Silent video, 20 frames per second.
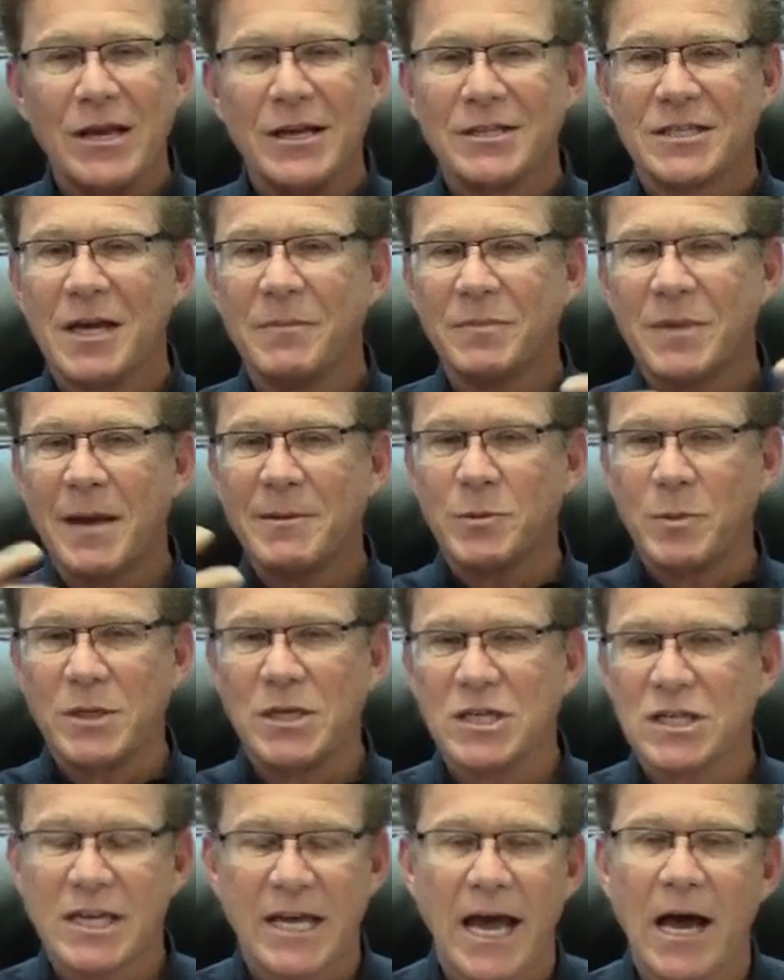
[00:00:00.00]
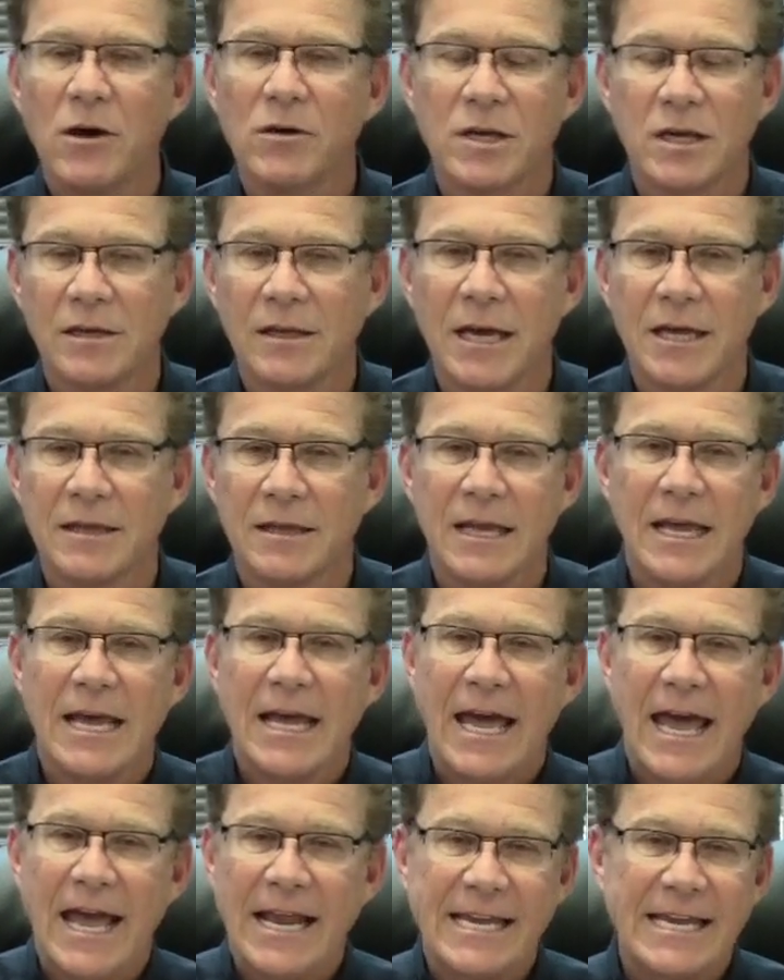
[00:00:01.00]
Sometimes we just calculate
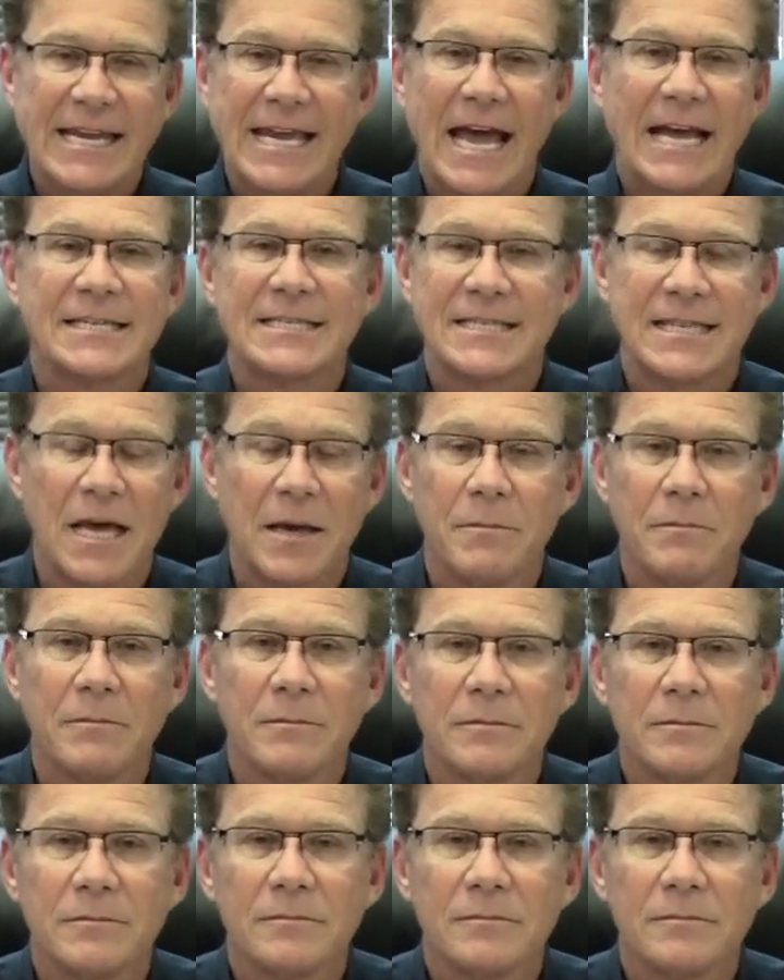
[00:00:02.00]
and guess them.